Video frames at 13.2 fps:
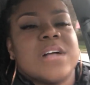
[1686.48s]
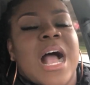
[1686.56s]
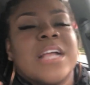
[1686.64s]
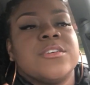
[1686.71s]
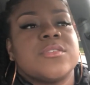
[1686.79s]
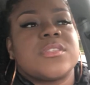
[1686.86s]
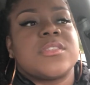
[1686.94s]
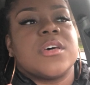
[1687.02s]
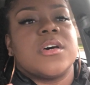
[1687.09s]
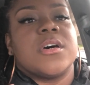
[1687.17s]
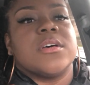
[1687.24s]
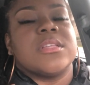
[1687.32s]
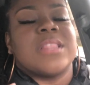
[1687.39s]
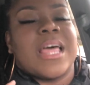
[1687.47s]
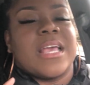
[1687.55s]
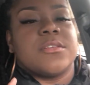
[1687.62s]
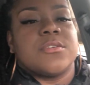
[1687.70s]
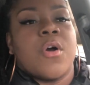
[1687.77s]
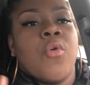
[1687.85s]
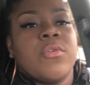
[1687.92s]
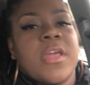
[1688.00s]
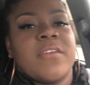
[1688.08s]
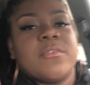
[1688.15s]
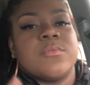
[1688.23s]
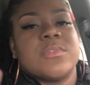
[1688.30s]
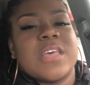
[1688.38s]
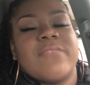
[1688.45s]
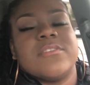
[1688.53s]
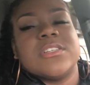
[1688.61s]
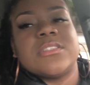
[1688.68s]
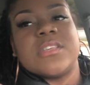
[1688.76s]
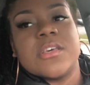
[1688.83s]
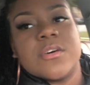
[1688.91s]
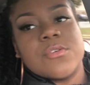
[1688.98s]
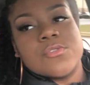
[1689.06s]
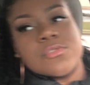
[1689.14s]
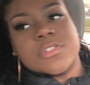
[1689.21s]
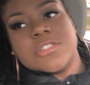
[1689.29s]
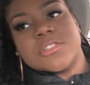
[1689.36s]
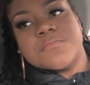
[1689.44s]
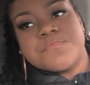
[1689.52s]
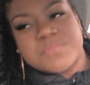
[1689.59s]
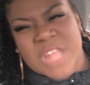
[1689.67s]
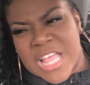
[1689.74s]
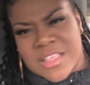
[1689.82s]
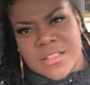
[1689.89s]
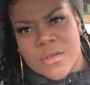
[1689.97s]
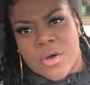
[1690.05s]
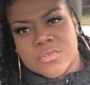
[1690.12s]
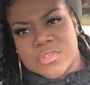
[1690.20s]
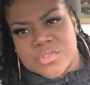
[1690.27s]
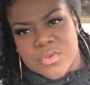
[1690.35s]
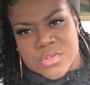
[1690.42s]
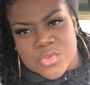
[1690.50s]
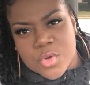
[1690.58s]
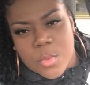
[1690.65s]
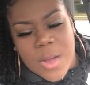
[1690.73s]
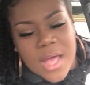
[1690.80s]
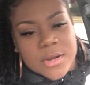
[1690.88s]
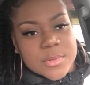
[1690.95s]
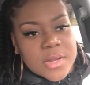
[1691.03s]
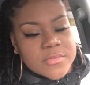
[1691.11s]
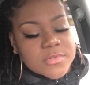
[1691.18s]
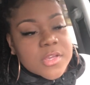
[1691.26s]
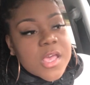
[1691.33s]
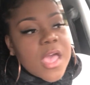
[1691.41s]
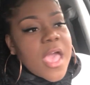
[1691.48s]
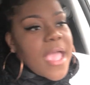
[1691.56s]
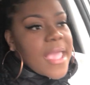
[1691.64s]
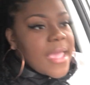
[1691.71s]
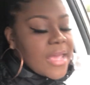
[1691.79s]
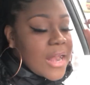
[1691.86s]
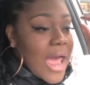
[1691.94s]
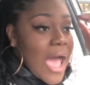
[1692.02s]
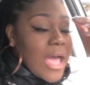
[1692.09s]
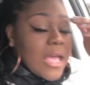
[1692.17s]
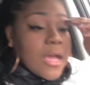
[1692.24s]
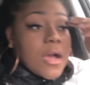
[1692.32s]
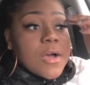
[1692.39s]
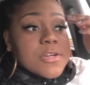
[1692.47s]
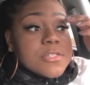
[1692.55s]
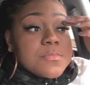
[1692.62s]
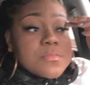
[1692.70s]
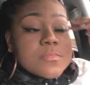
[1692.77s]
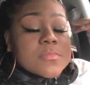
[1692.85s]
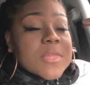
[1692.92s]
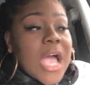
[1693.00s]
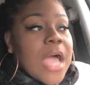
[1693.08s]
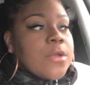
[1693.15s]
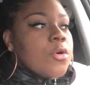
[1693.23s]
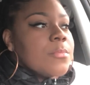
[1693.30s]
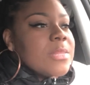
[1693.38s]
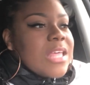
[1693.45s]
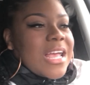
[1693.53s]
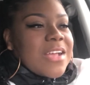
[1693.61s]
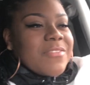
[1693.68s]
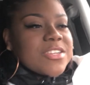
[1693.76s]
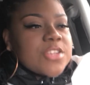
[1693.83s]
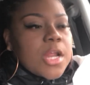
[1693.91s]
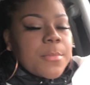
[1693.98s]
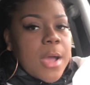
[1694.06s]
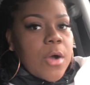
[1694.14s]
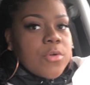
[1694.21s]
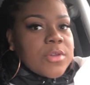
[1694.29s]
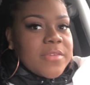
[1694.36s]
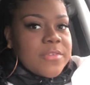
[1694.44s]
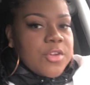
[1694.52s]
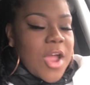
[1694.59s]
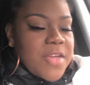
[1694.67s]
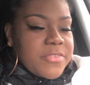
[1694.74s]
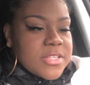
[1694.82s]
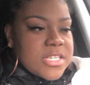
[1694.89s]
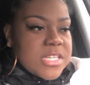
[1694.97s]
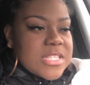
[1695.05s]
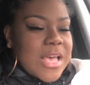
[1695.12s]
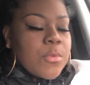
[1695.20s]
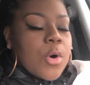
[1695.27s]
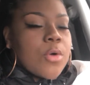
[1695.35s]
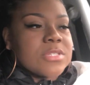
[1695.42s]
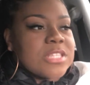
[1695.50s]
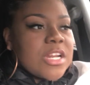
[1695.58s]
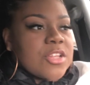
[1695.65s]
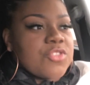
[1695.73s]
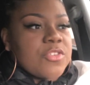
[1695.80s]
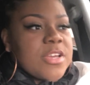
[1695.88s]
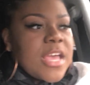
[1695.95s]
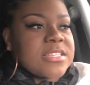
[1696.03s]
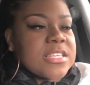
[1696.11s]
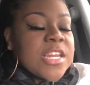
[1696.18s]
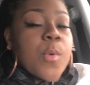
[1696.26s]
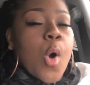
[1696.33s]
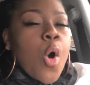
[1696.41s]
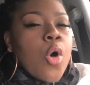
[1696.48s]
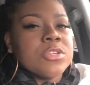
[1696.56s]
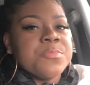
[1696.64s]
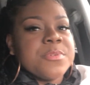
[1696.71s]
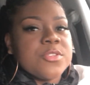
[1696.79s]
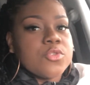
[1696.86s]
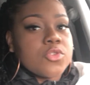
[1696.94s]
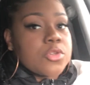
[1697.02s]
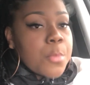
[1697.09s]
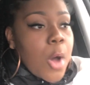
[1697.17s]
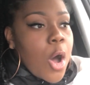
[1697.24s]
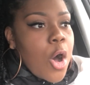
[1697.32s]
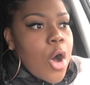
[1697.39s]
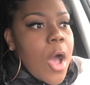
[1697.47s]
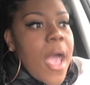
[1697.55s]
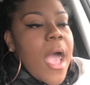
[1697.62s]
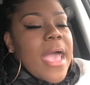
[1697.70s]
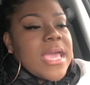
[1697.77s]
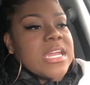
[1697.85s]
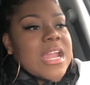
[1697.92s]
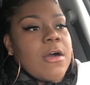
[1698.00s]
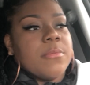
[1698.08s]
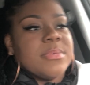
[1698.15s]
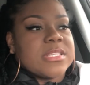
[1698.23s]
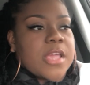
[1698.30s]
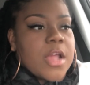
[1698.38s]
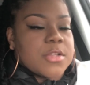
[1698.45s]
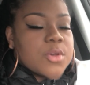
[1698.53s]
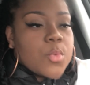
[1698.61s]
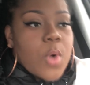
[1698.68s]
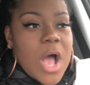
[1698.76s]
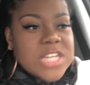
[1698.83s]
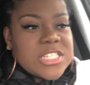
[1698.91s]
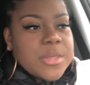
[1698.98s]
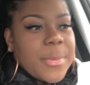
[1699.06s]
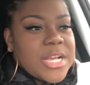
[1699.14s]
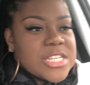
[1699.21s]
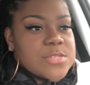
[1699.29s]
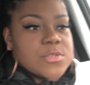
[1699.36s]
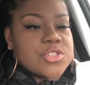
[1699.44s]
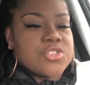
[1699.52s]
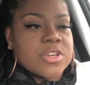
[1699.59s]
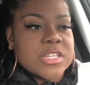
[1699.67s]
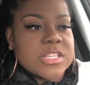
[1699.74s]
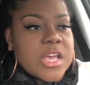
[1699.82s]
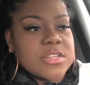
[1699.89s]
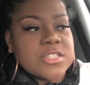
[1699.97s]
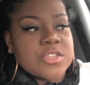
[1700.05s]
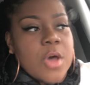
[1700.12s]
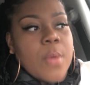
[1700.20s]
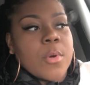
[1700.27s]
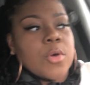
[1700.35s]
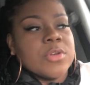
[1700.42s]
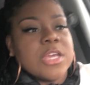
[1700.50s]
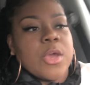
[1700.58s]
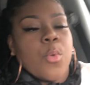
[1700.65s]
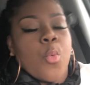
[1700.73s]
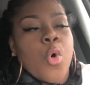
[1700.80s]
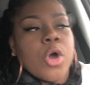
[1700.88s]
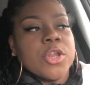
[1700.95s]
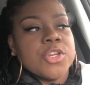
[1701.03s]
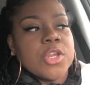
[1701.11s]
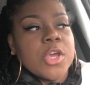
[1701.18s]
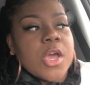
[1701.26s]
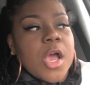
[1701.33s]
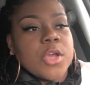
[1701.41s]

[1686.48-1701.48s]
I used to, like, Old Navy was having a sale on I think the whole store wide or whatever. And I normally, like, if I try to buy Old Navy graphic tees, I will always get a 3X, and it will always be too small, and I would be scared to wash it because it would shrink, so I would only get one